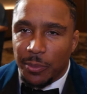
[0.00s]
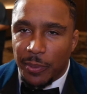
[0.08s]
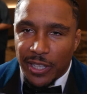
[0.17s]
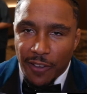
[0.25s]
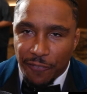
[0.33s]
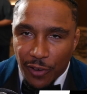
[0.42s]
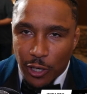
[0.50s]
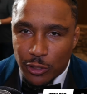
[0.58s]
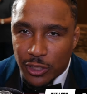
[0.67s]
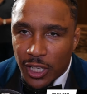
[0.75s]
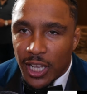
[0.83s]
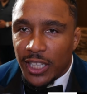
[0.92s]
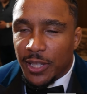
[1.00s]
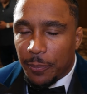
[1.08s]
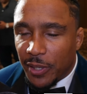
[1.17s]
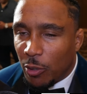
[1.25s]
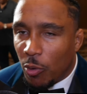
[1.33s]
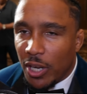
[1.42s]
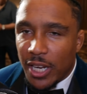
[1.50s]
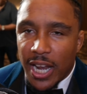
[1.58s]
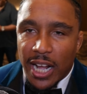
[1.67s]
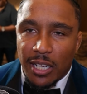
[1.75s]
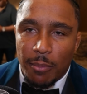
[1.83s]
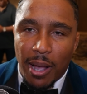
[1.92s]
to be the first to be the one to
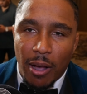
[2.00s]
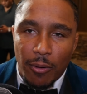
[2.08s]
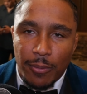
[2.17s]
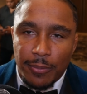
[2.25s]
knock him out.